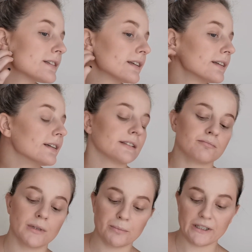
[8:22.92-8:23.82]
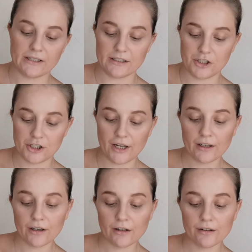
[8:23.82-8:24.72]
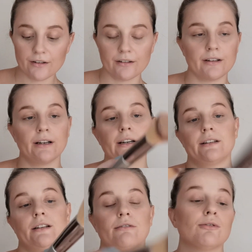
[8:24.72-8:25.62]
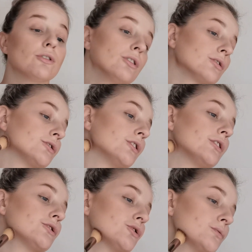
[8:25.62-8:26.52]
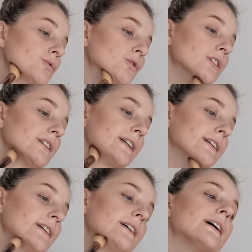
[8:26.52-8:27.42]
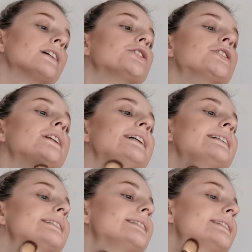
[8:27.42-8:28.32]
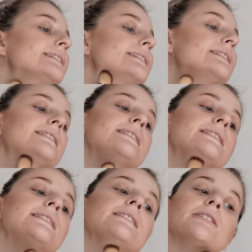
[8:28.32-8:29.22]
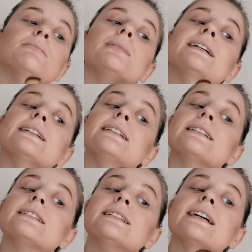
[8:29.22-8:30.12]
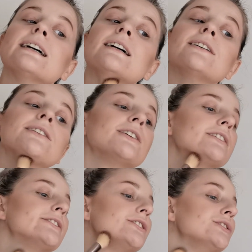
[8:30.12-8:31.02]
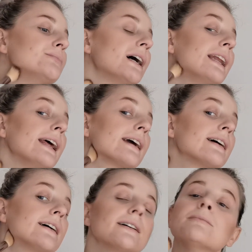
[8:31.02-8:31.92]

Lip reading: So that it mimics the shadow and therefore looks a lot smaller than it actually is. Blending down onto my neck.